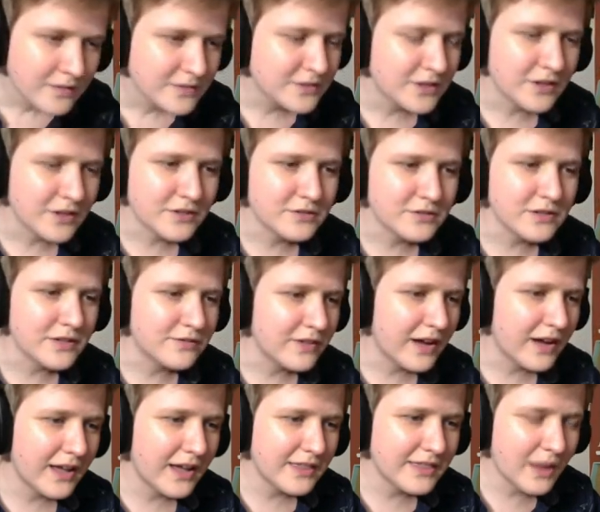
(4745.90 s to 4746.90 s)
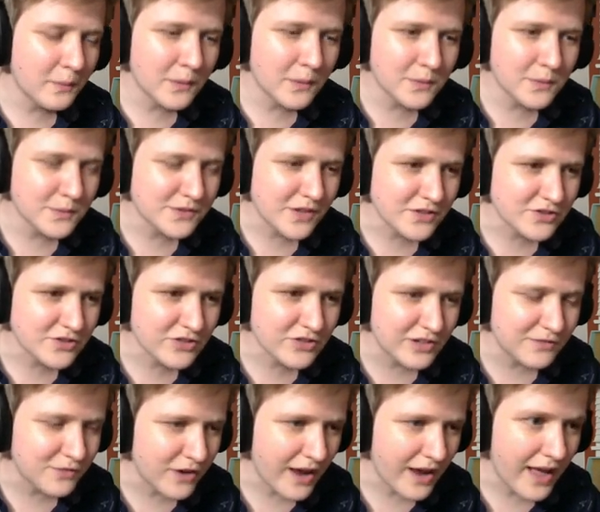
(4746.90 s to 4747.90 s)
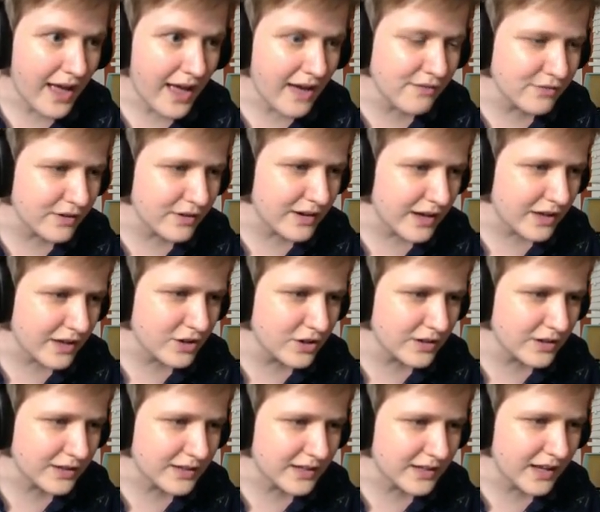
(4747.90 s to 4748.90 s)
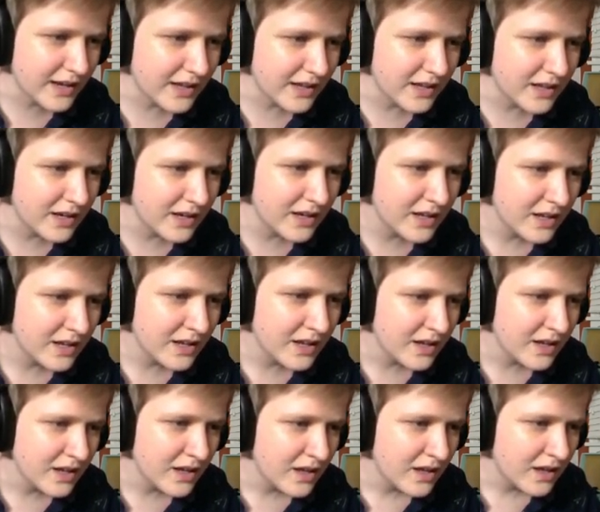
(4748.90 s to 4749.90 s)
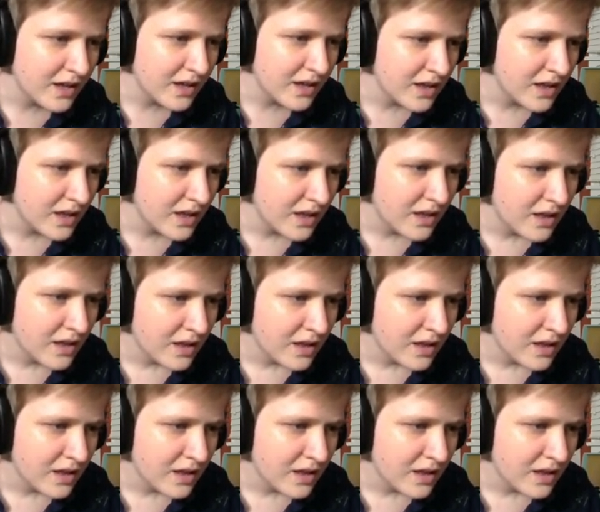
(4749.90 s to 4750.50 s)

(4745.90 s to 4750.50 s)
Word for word: Good grief. I, that one was on screen forever and I couldn't get it. Stop this one. Quick.